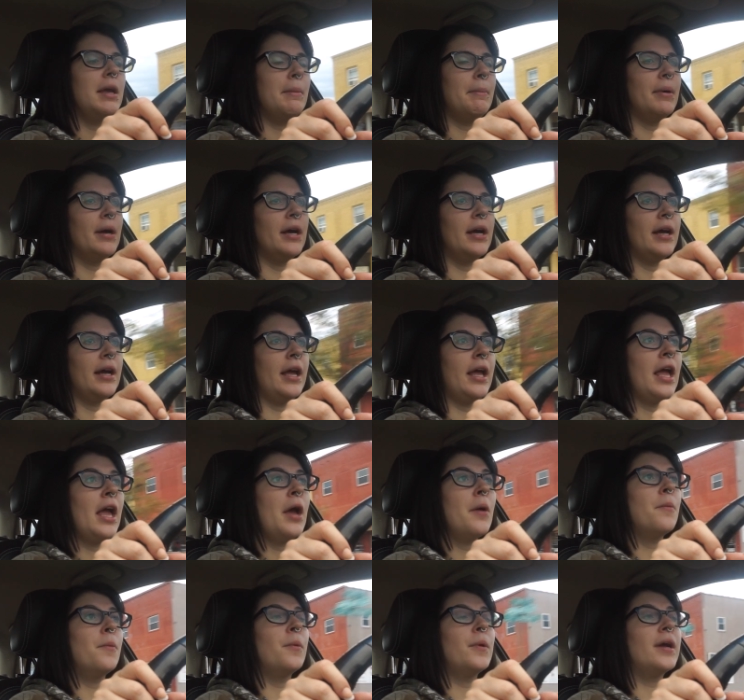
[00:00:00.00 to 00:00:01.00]
But
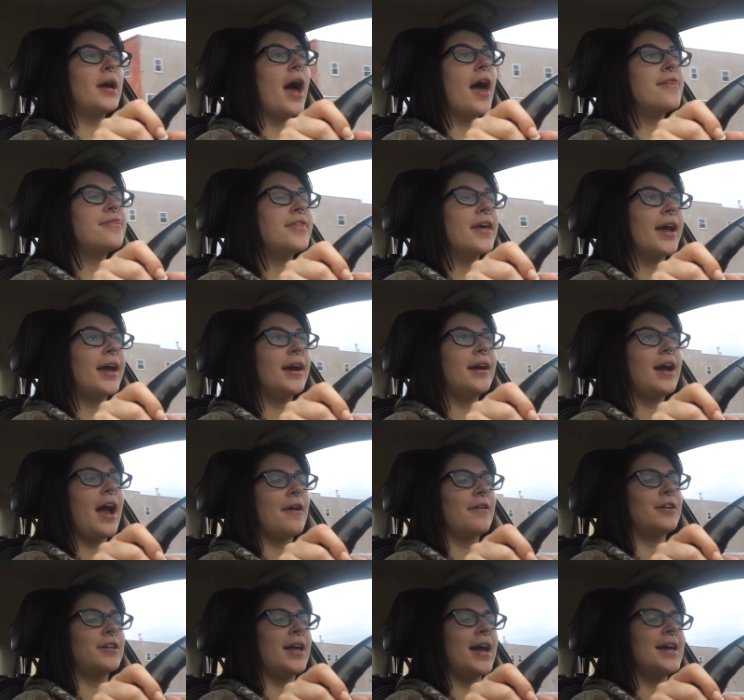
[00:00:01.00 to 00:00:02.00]
we got there,
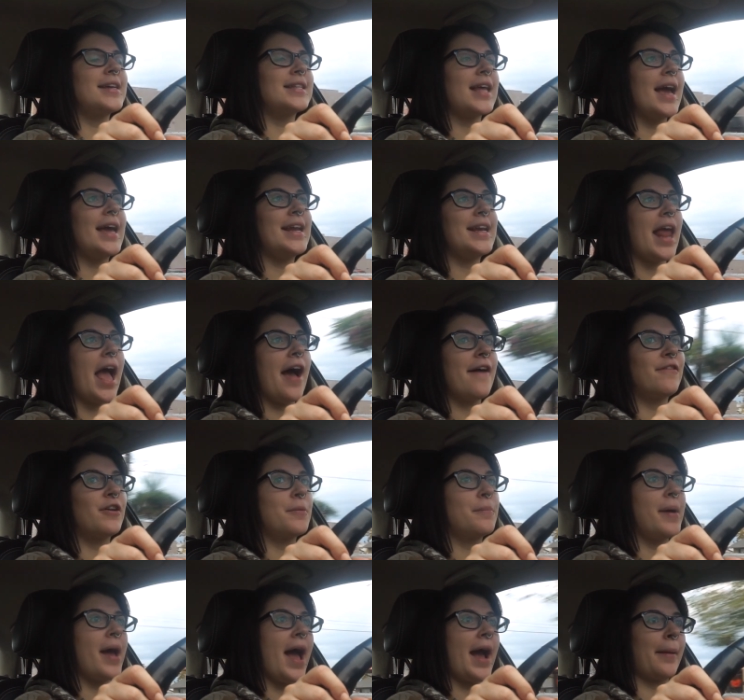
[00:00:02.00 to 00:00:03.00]
I realized I didn't have
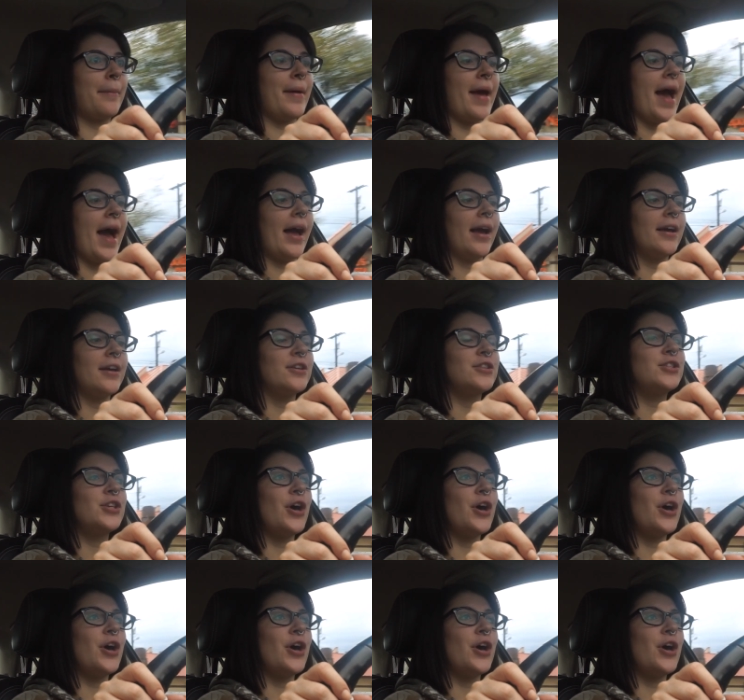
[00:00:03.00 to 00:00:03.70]
her backpack.